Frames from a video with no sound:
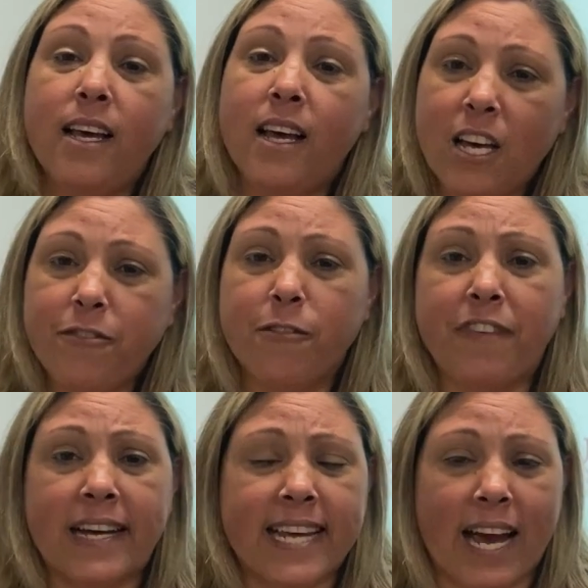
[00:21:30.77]
If you
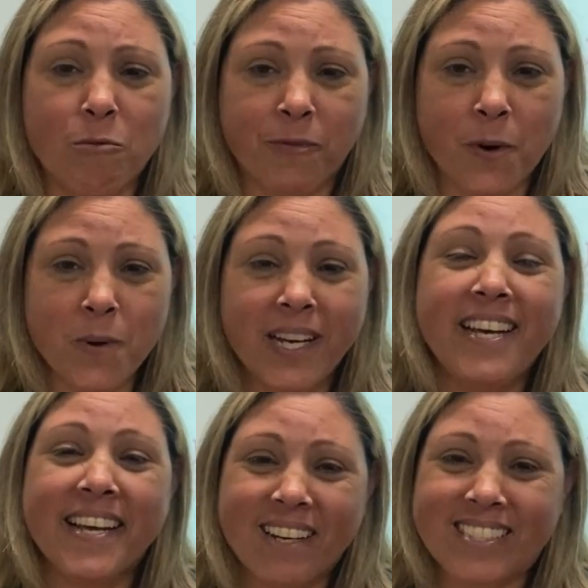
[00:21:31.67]
found it helpful,
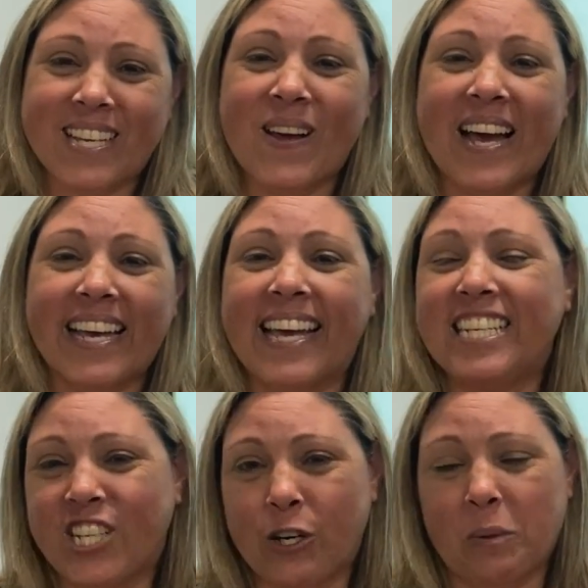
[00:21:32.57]
give us a like and
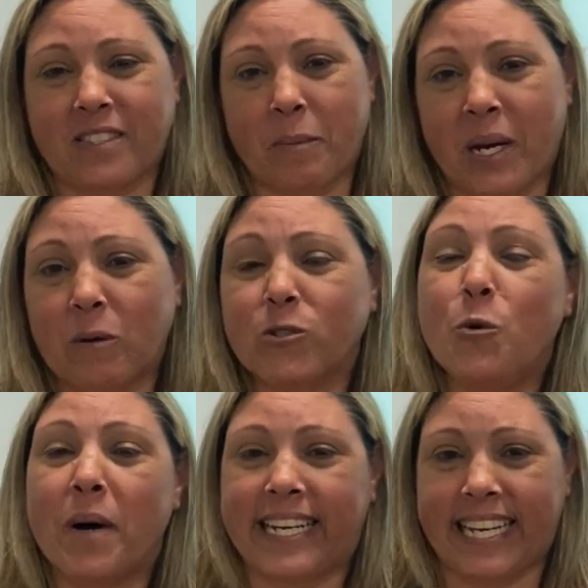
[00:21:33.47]
share it with someone else who
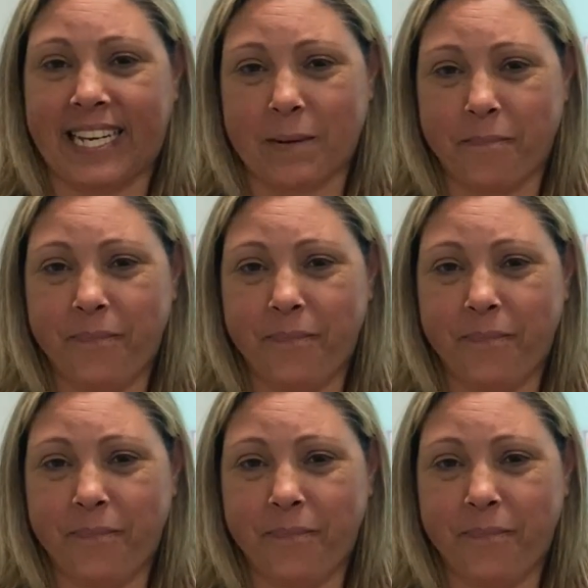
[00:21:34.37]
might need it.